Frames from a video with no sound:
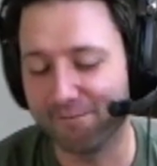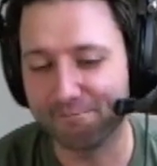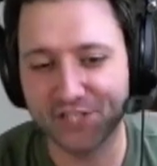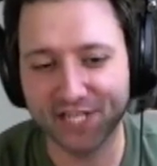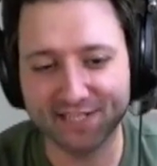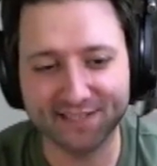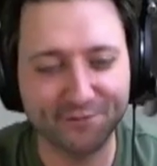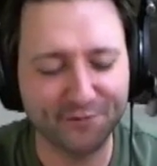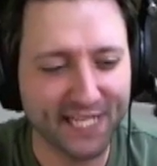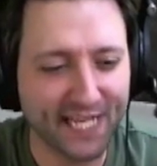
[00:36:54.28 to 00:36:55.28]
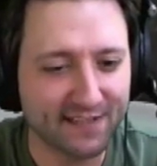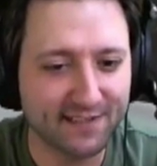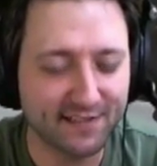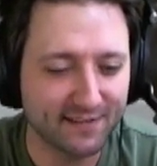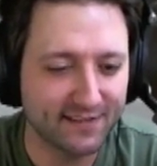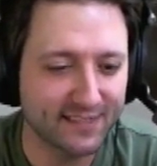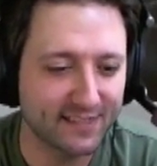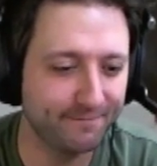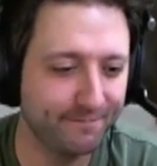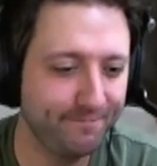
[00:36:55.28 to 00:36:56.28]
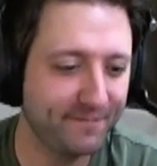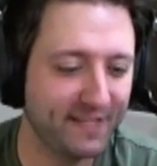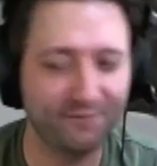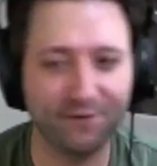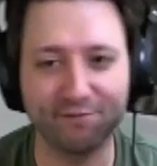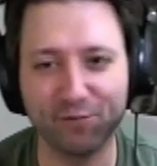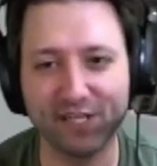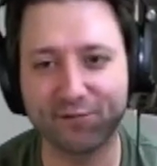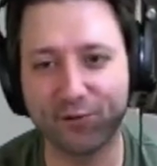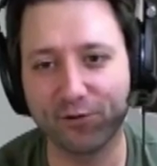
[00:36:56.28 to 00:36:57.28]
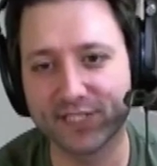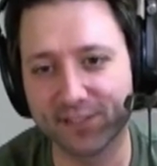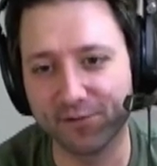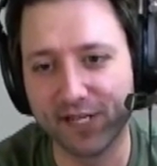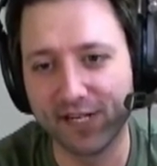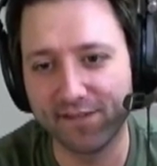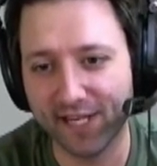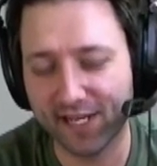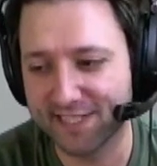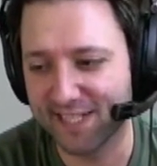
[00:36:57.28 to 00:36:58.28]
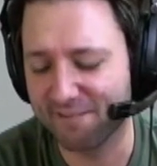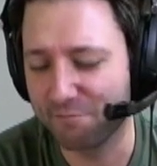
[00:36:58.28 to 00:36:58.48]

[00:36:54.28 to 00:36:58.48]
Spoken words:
she has a 3DS and then we have a Wii, of course, so that kind of stuff.